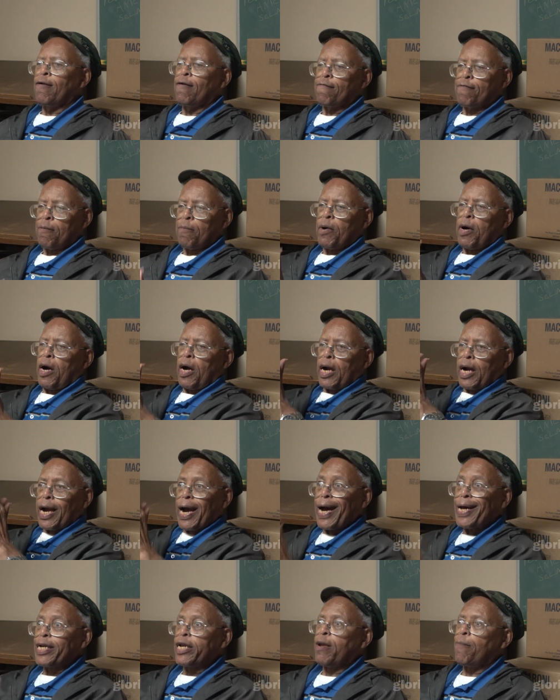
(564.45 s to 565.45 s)
from a
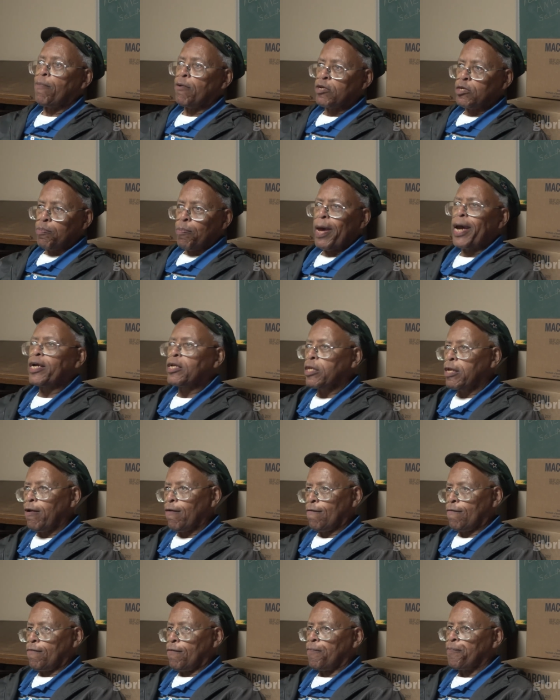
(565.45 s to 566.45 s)
godly
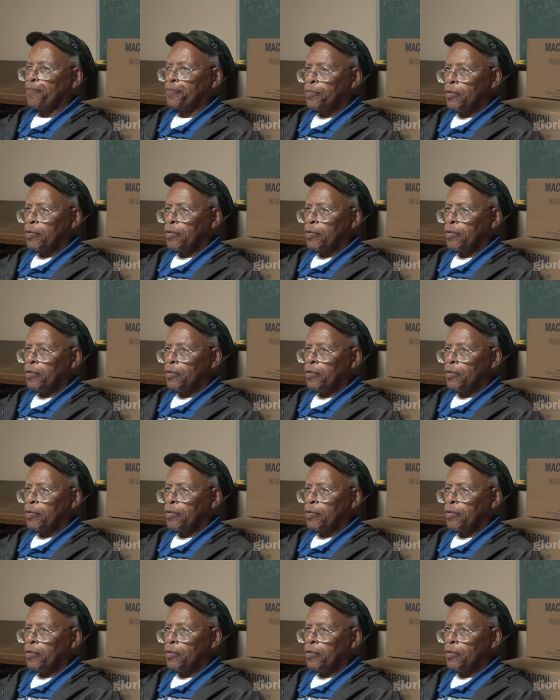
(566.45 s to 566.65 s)
perspective.